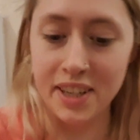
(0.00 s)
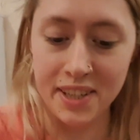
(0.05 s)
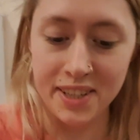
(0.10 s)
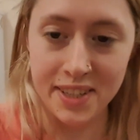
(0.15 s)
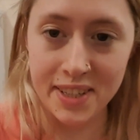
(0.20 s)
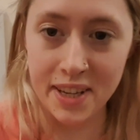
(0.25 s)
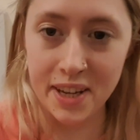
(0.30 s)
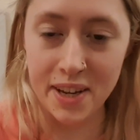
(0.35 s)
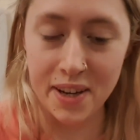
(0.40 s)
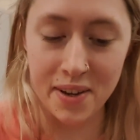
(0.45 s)

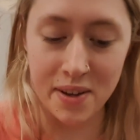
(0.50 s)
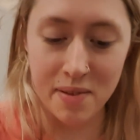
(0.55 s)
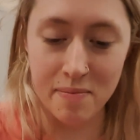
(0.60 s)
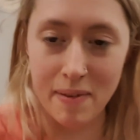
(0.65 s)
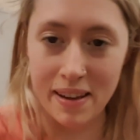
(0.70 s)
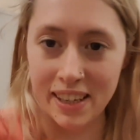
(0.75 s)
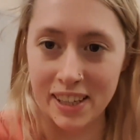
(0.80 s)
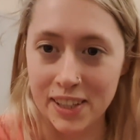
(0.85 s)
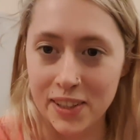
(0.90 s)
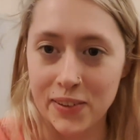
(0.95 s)
So,
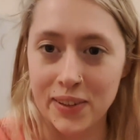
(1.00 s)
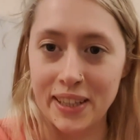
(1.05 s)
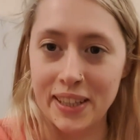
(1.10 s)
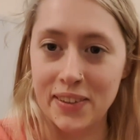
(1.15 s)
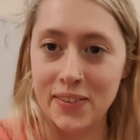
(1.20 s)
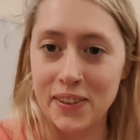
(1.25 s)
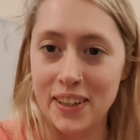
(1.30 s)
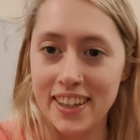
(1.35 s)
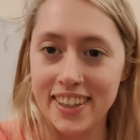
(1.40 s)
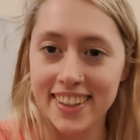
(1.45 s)
mega quick
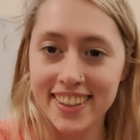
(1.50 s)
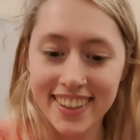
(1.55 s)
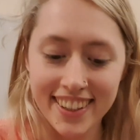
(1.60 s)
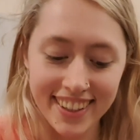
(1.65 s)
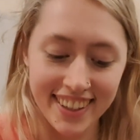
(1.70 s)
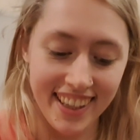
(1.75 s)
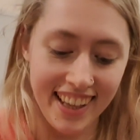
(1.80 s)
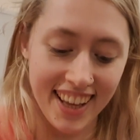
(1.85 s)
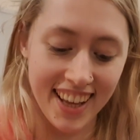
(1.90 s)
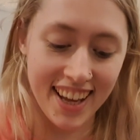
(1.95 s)
one.
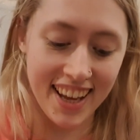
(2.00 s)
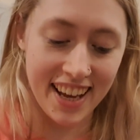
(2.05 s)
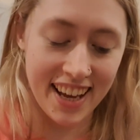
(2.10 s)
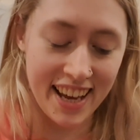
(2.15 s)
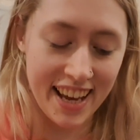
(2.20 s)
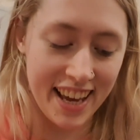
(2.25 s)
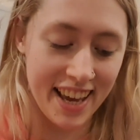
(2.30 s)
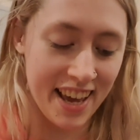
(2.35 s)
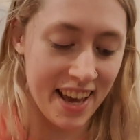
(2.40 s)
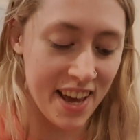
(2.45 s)

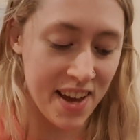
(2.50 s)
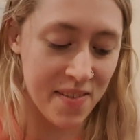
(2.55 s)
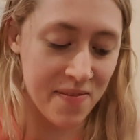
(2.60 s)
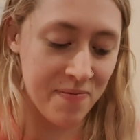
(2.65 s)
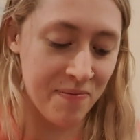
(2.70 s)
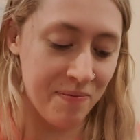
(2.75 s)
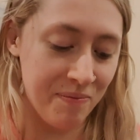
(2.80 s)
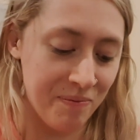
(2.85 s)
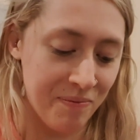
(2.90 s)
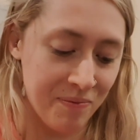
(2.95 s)
I
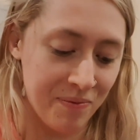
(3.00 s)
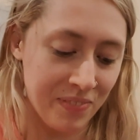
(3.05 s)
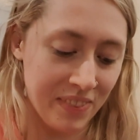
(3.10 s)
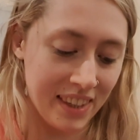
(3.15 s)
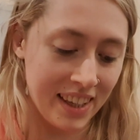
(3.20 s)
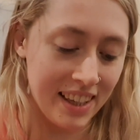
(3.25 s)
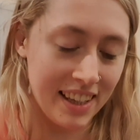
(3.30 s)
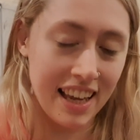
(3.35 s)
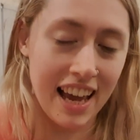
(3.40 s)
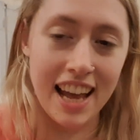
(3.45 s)

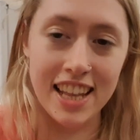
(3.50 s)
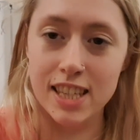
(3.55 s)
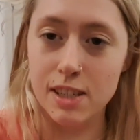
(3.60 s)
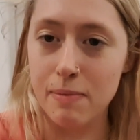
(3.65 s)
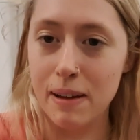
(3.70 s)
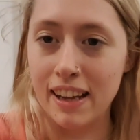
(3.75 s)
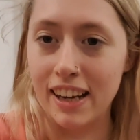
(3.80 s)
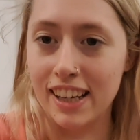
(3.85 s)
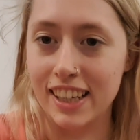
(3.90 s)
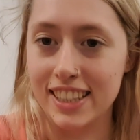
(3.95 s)
had to
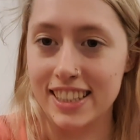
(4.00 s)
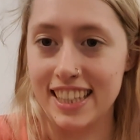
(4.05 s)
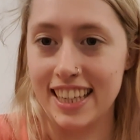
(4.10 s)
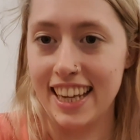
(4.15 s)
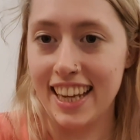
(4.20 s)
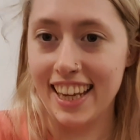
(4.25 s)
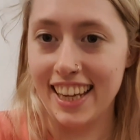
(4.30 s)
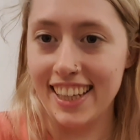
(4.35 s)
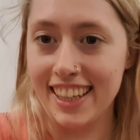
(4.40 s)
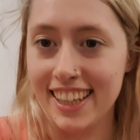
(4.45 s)
make like a
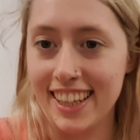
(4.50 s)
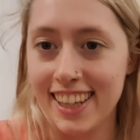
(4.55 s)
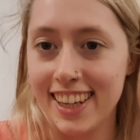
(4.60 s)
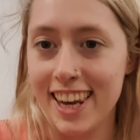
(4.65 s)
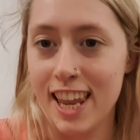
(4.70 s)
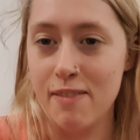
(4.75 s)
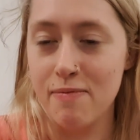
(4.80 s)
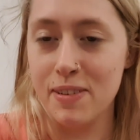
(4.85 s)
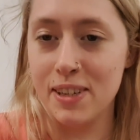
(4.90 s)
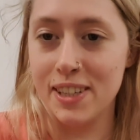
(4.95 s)
tahini and
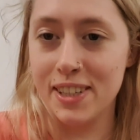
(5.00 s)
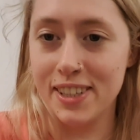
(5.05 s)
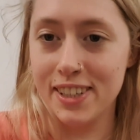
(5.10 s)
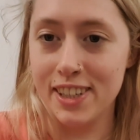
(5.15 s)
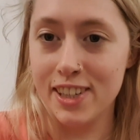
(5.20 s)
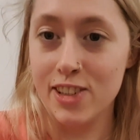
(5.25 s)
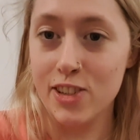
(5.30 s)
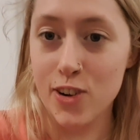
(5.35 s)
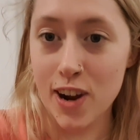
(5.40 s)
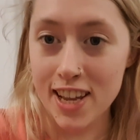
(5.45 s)
lemon
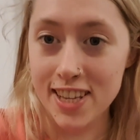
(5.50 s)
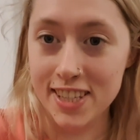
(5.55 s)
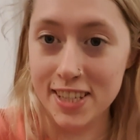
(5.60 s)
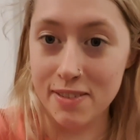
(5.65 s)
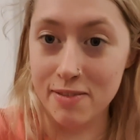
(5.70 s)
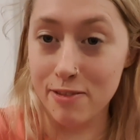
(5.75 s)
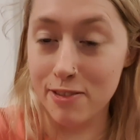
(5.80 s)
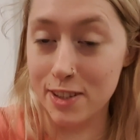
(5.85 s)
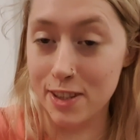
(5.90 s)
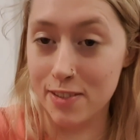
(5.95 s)
dressing
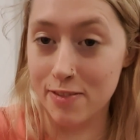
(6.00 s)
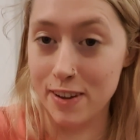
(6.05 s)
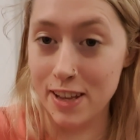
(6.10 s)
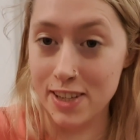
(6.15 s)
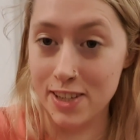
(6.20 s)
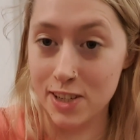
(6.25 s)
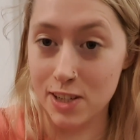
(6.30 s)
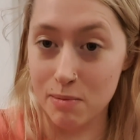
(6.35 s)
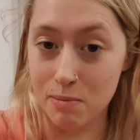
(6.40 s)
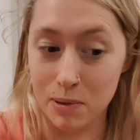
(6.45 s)
for the
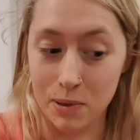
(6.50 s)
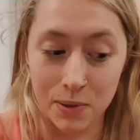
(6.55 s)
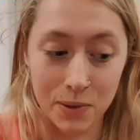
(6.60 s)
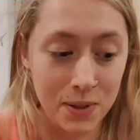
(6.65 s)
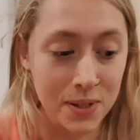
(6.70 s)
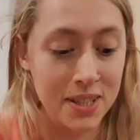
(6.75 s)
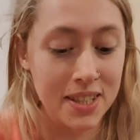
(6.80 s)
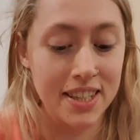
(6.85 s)
vegetables,